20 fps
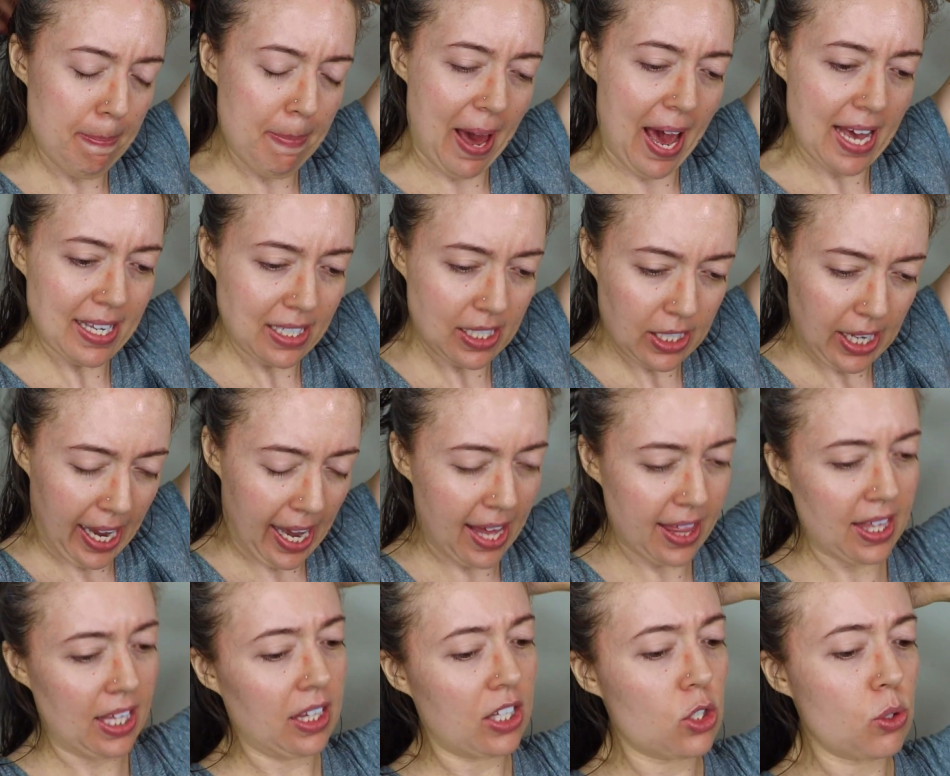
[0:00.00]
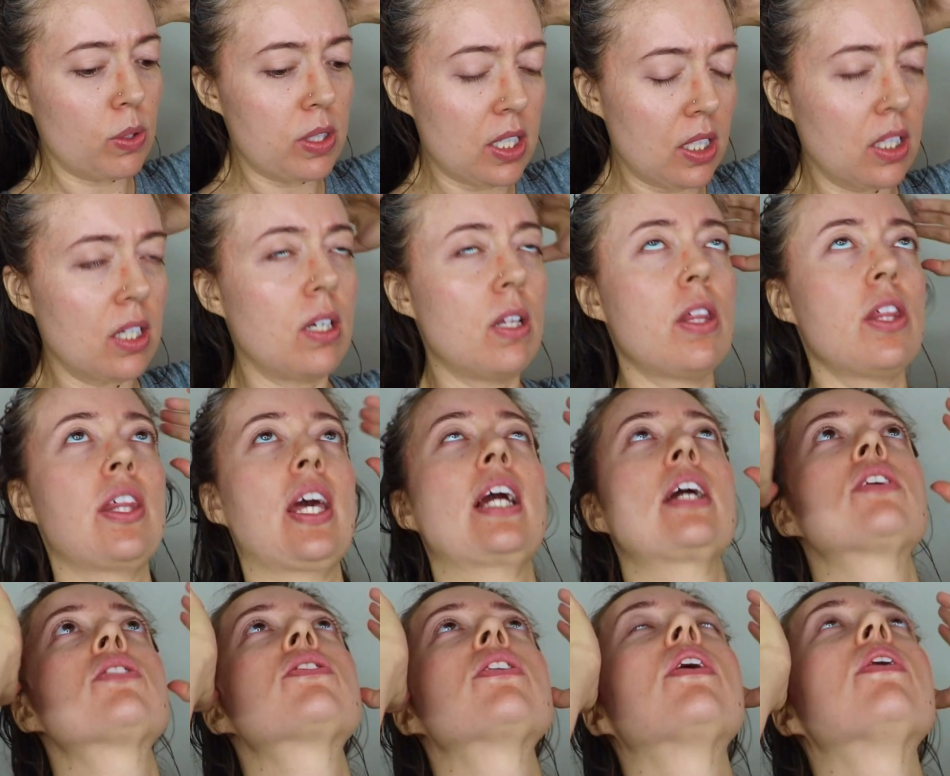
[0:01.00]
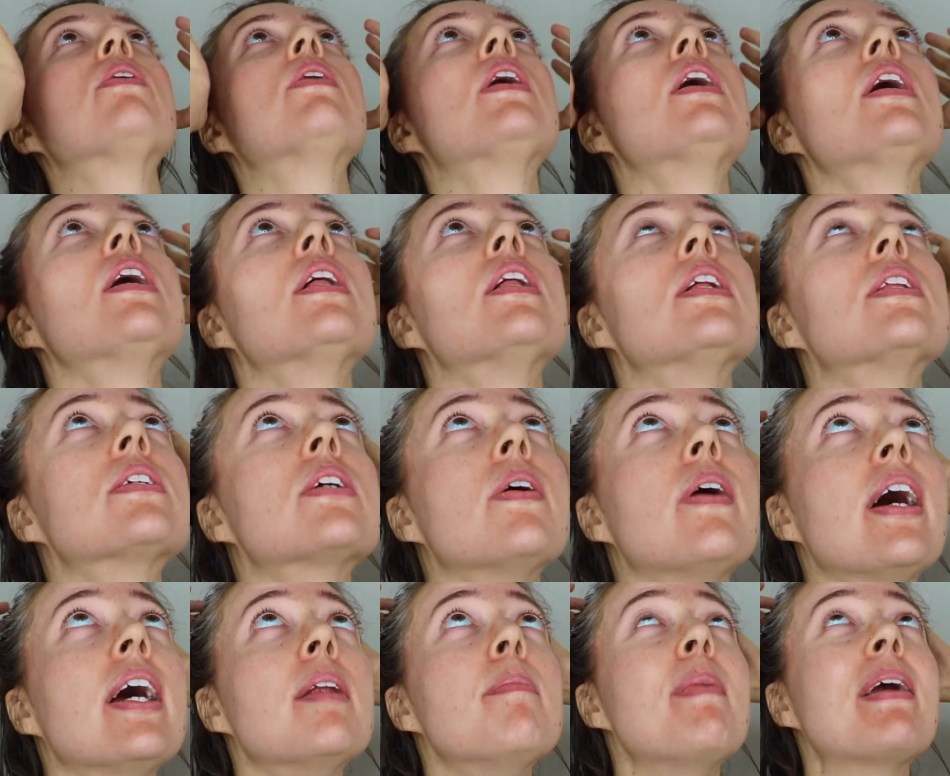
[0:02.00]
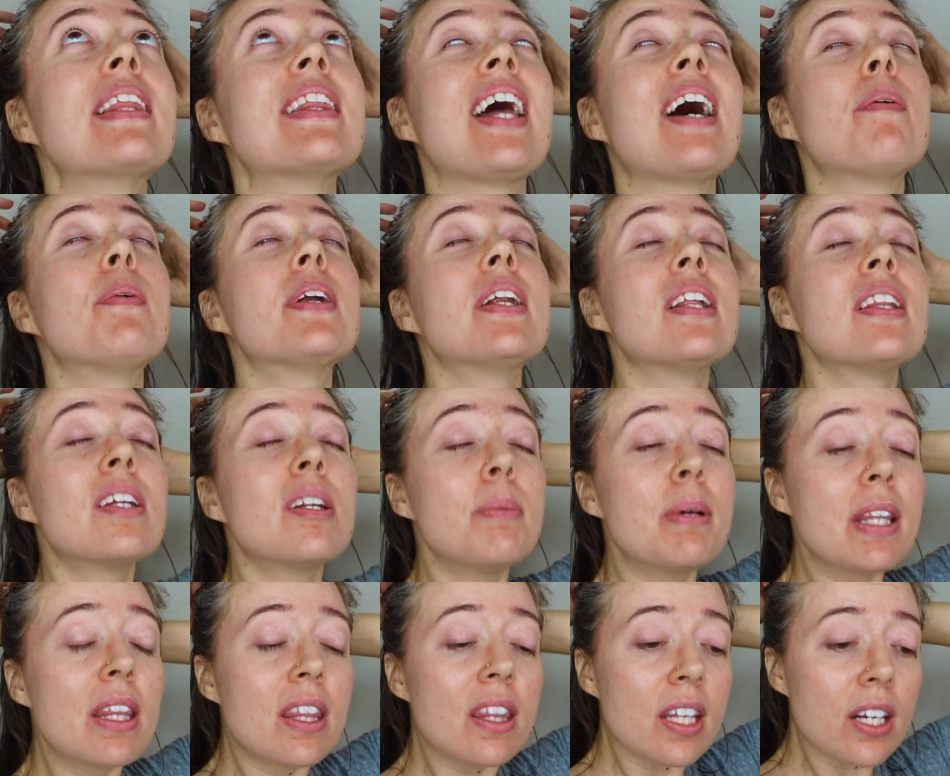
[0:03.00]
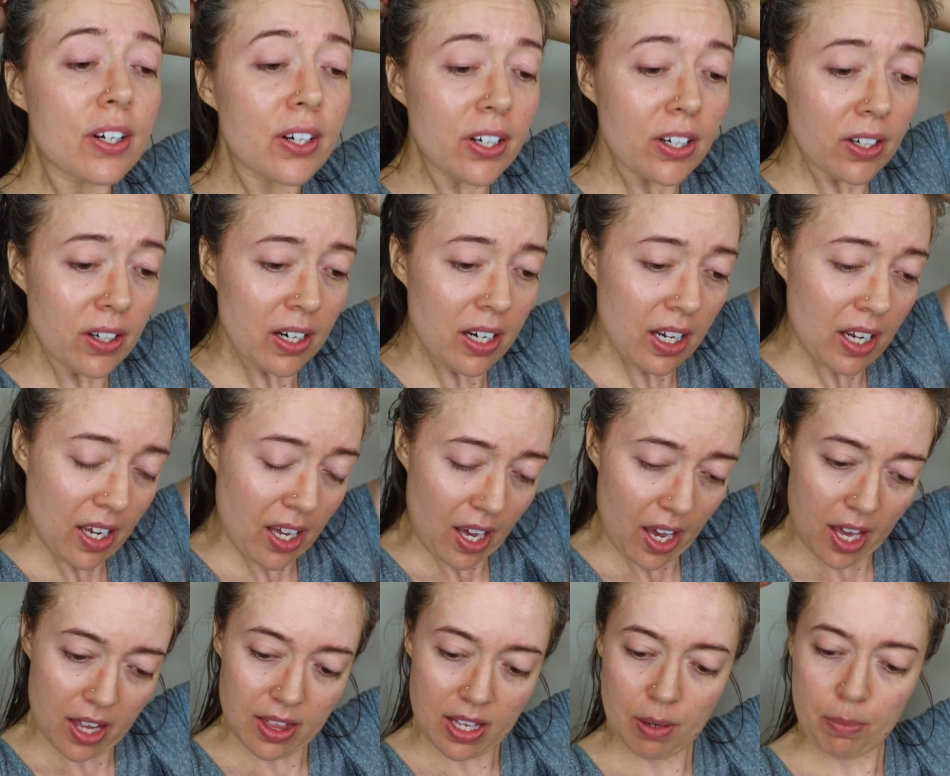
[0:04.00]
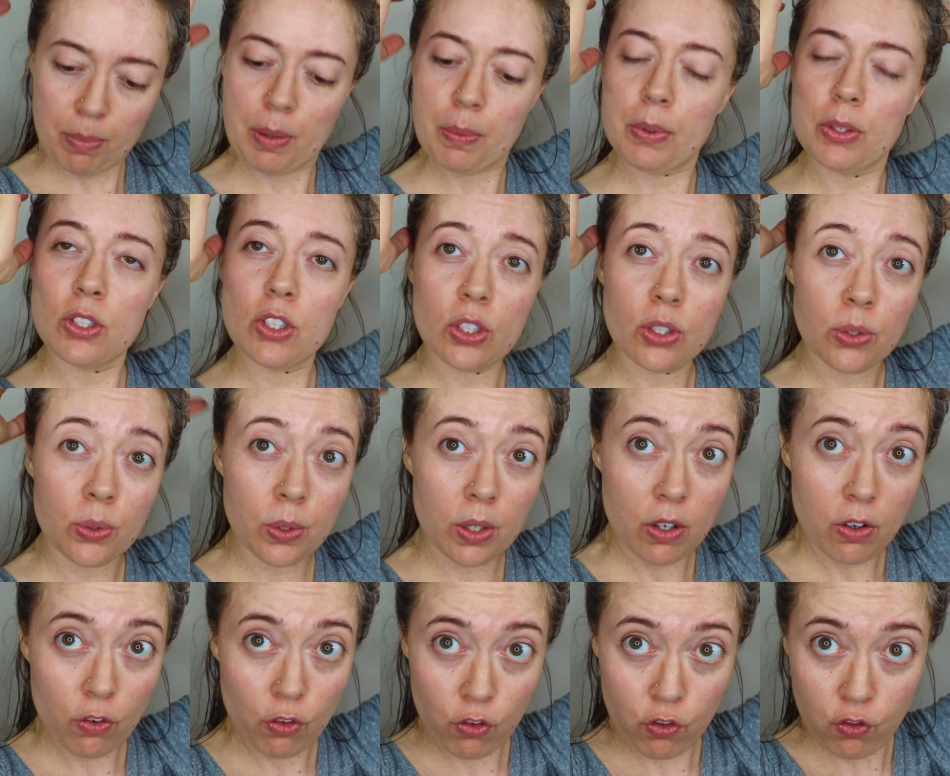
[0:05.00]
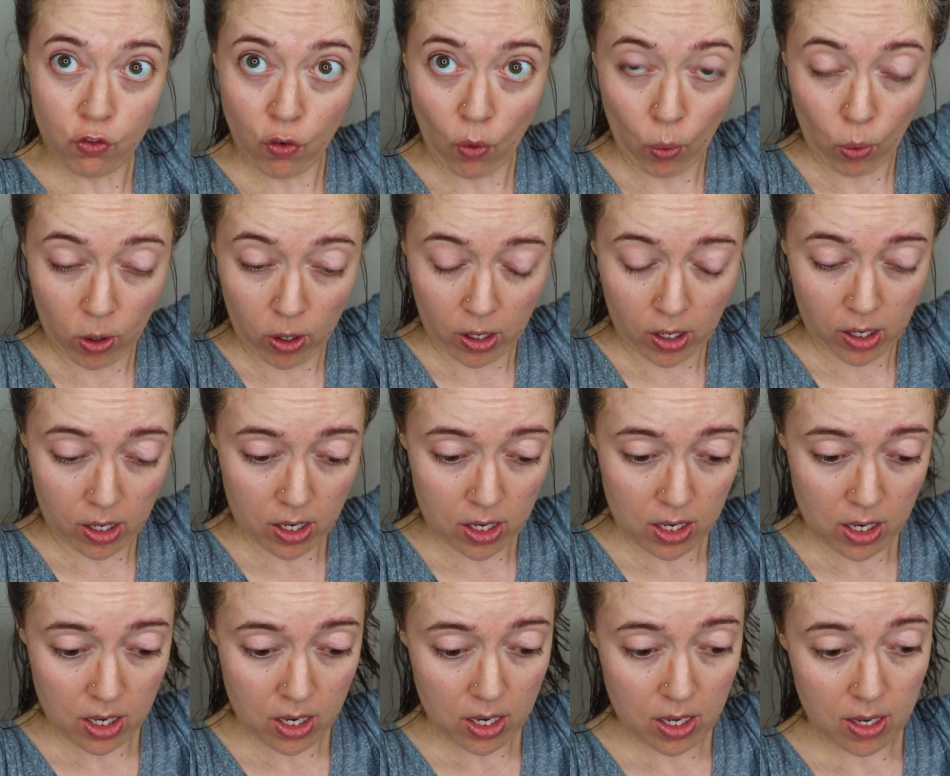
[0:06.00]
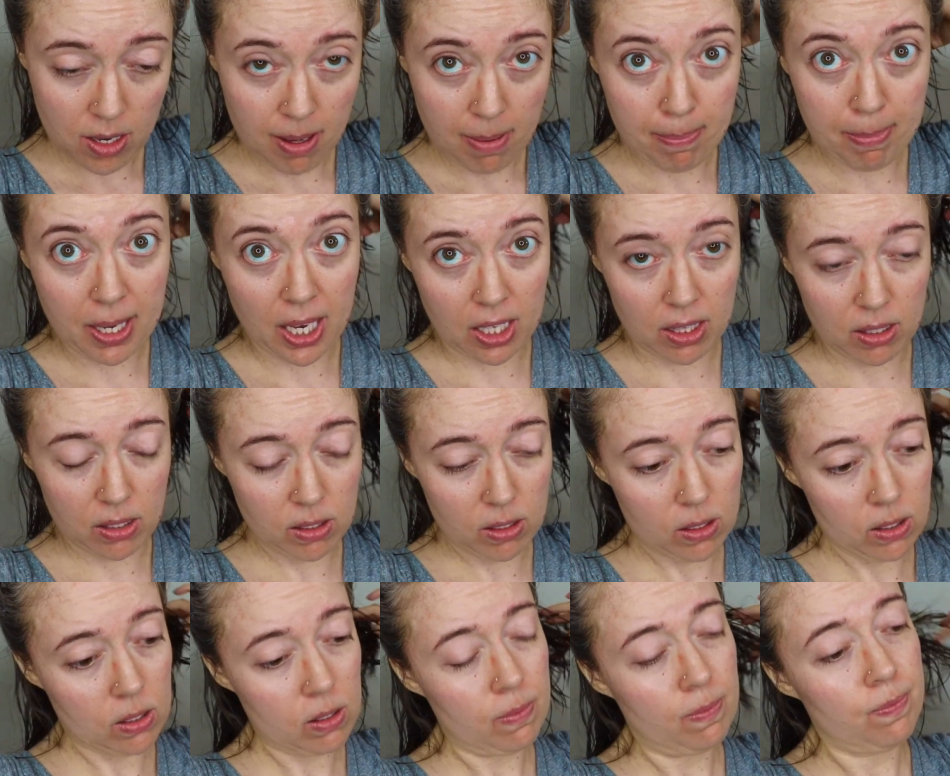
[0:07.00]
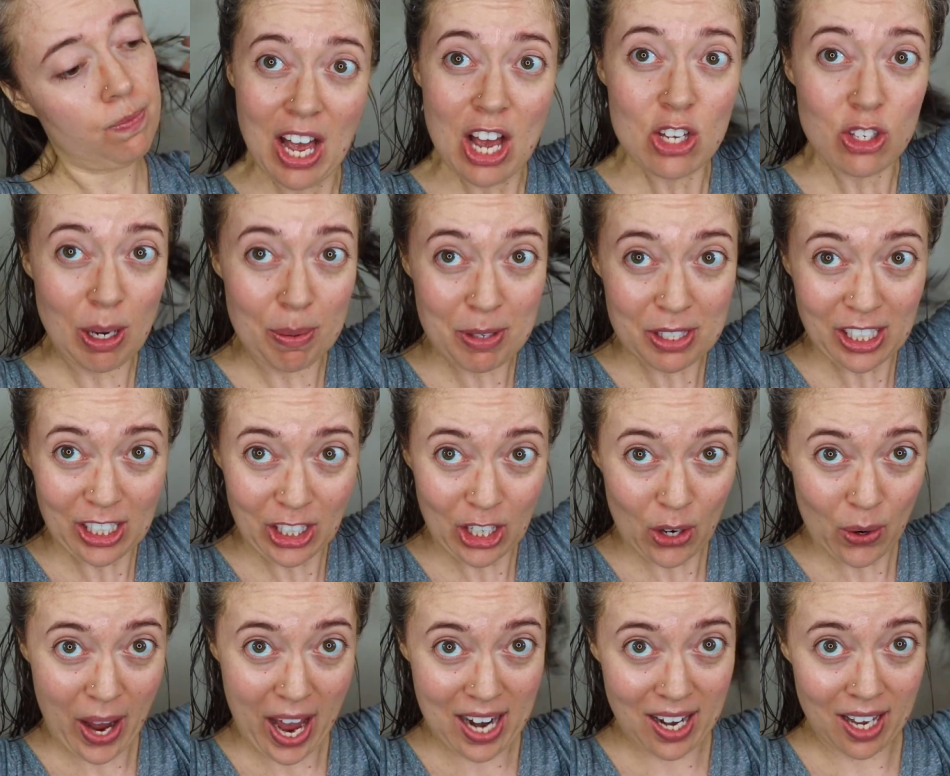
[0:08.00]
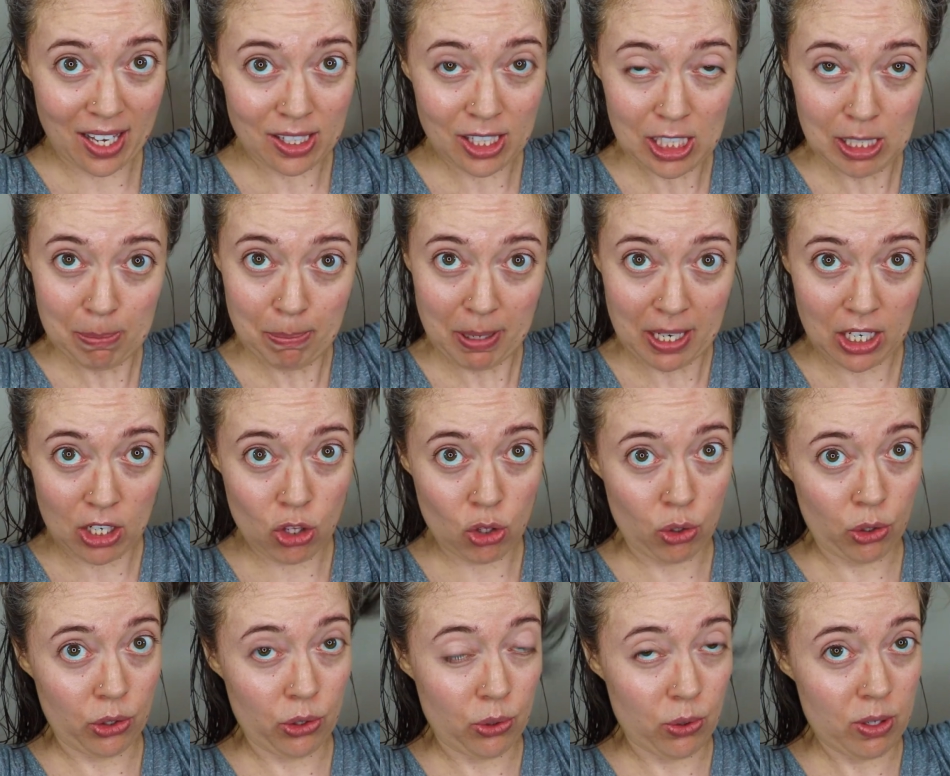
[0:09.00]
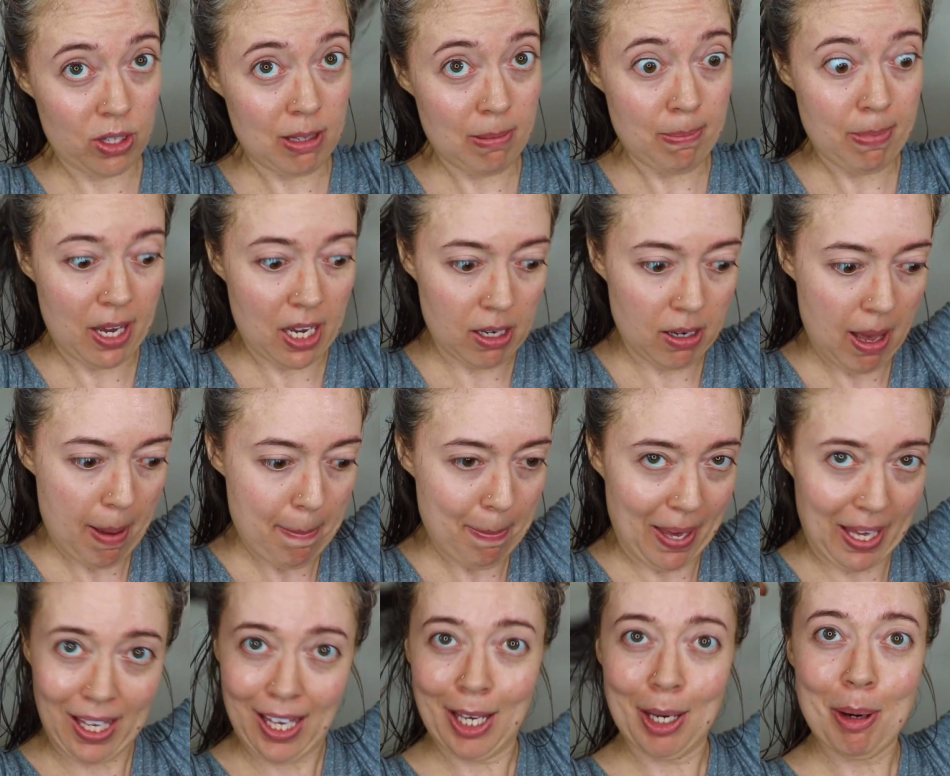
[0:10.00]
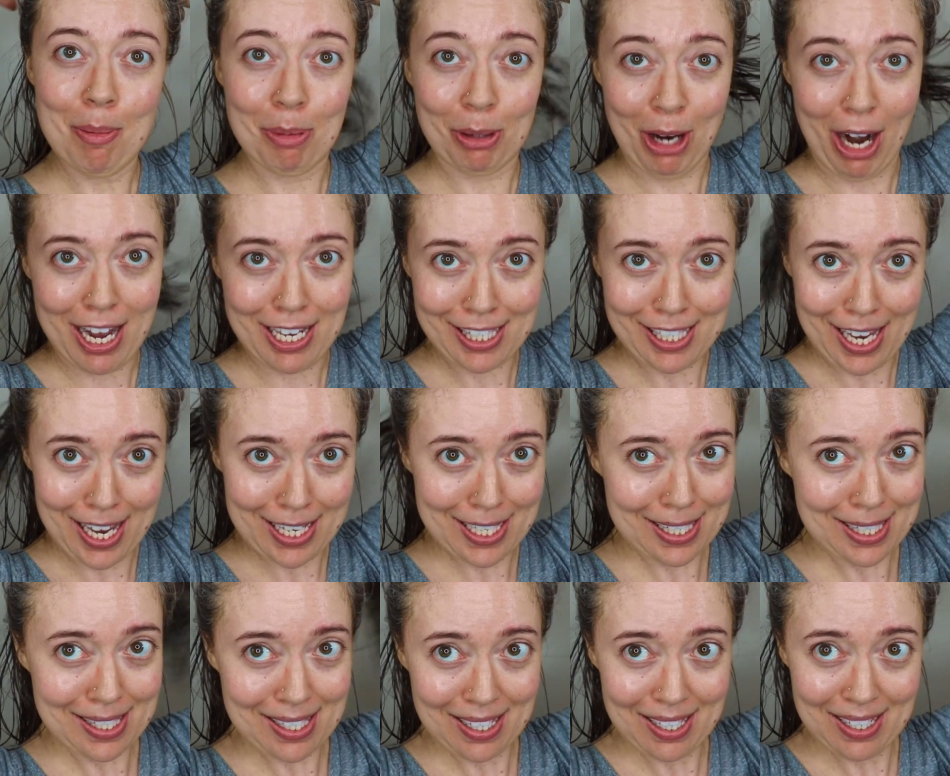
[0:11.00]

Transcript: best. Yeah, I think this one's a little thick, so let's go ahead and make that one a little bit thinner, and then we will do 4 buns. So I'm just gonna go ahead and speed through the bun making process.